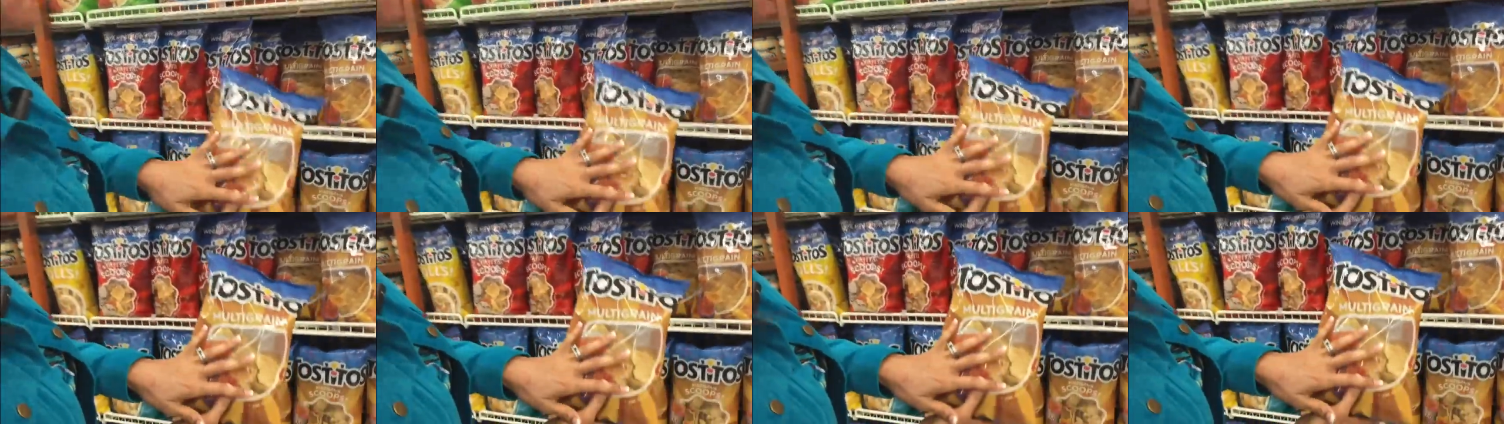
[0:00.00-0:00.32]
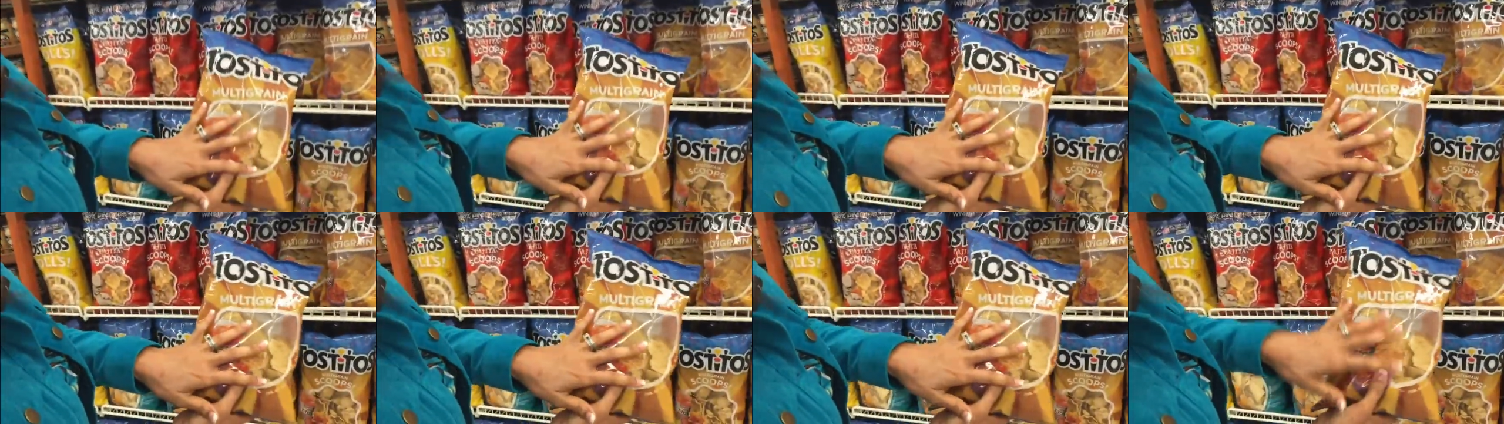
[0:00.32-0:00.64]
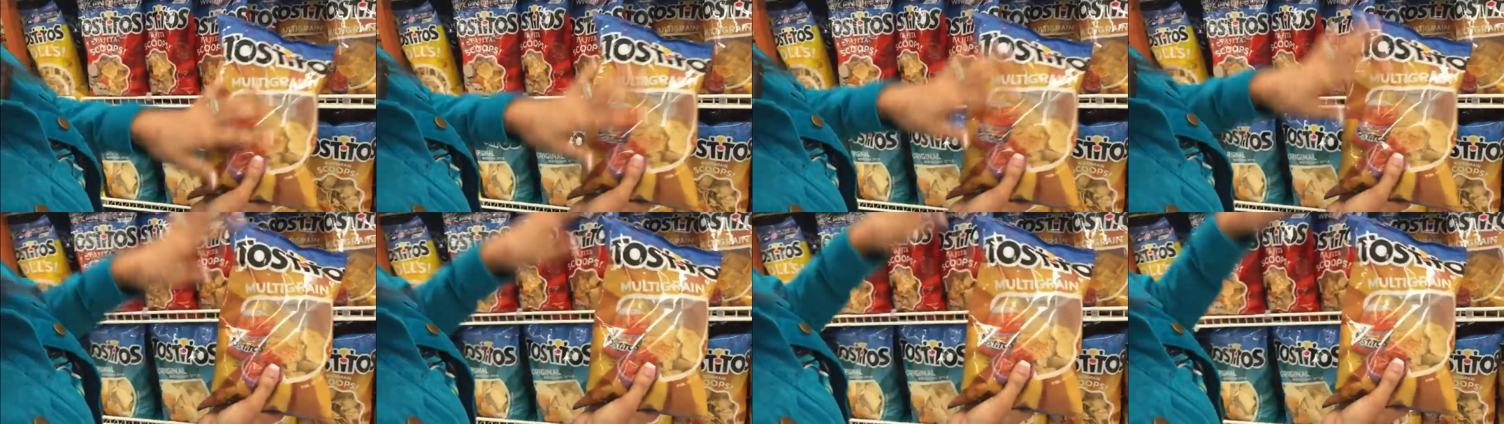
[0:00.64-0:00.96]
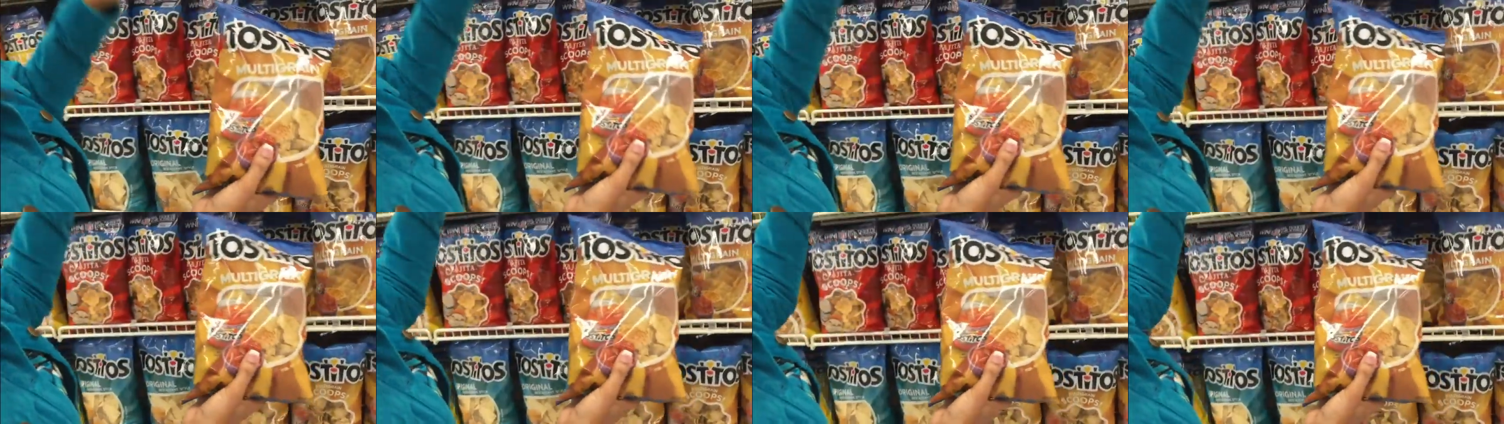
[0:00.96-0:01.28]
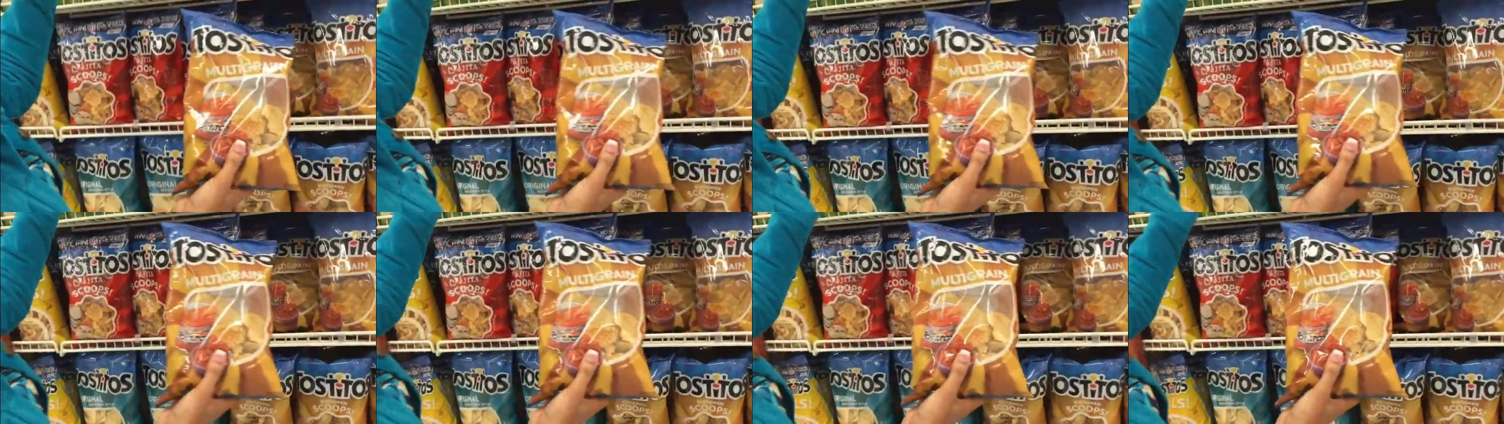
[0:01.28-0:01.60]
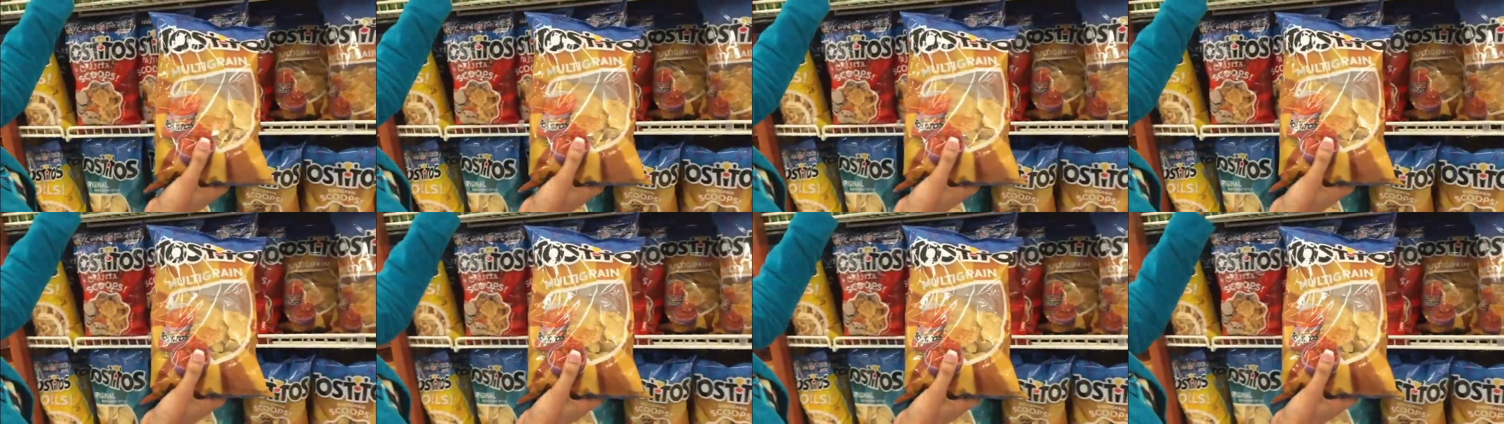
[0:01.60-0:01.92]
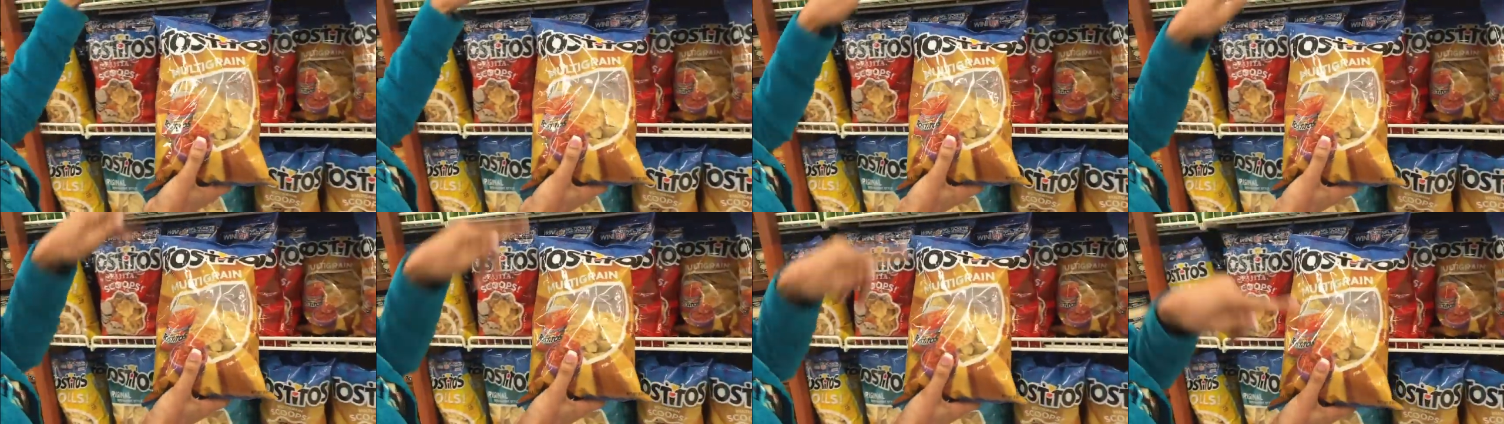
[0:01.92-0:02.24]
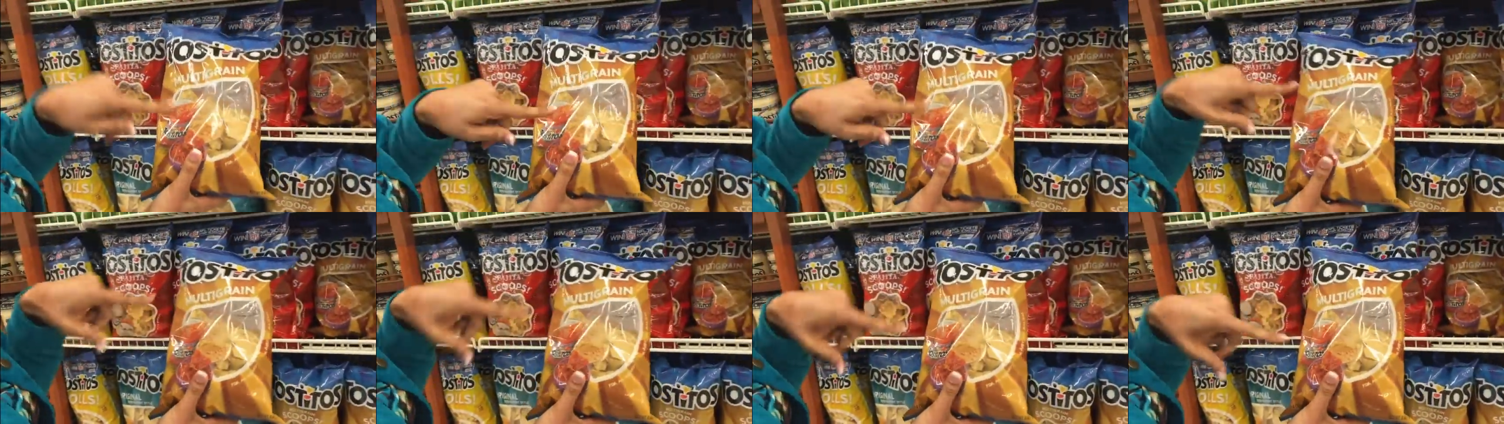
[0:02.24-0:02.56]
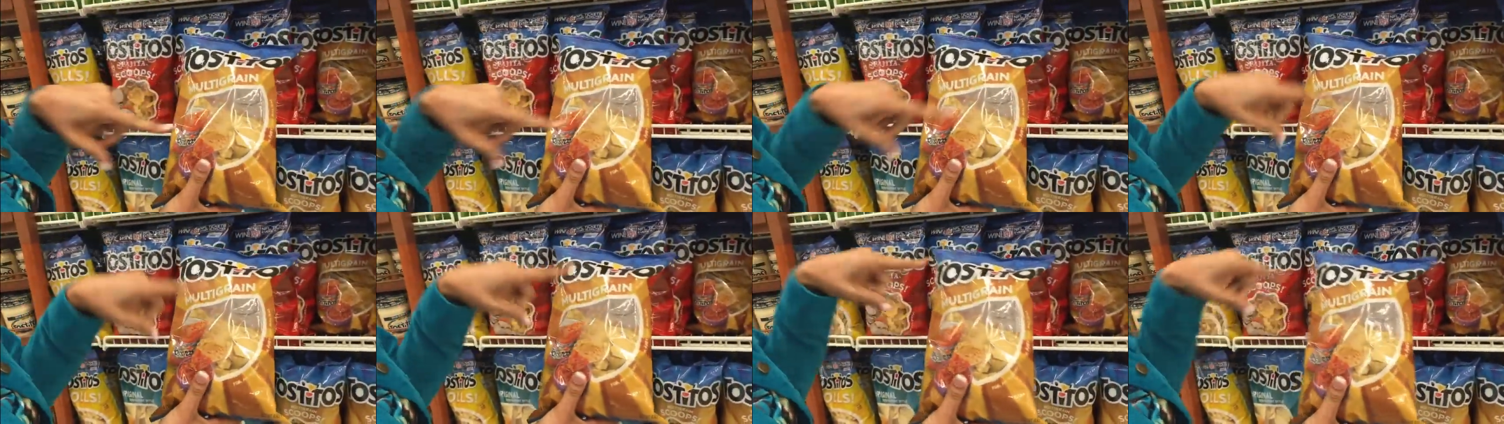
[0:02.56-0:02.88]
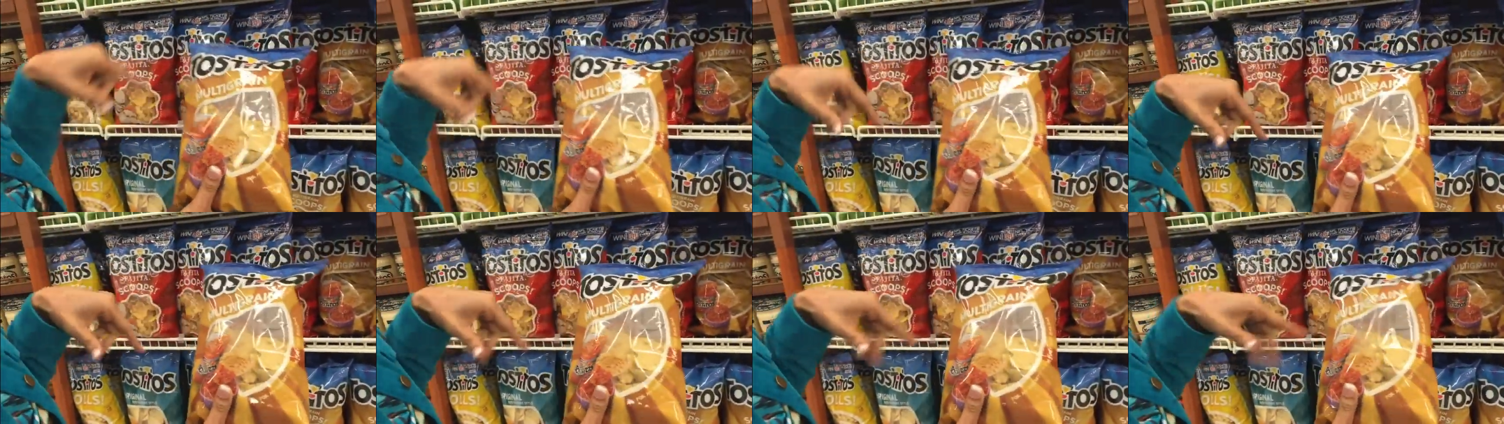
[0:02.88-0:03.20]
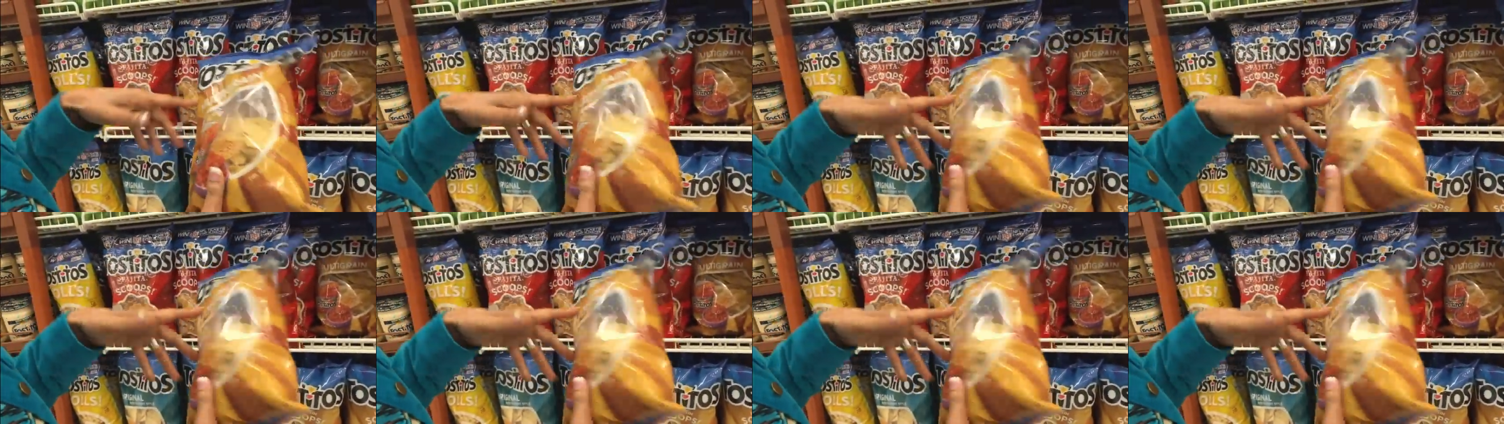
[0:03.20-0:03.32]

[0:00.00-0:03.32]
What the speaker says: Nobody's mouth can be seen.